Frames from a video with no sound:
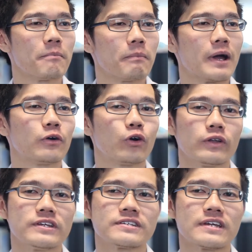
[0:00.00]
My
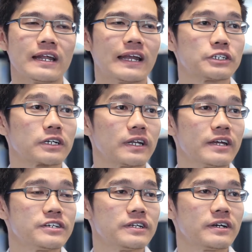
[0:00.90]
role is an electrical
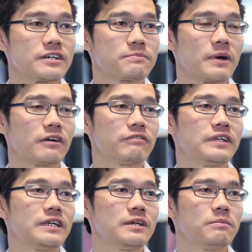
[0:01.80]
engineer as part of
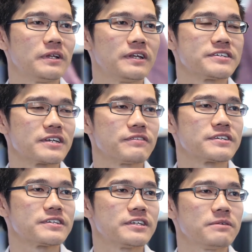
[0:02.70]
the building
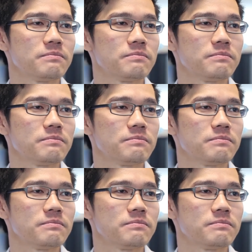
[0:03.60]
services team.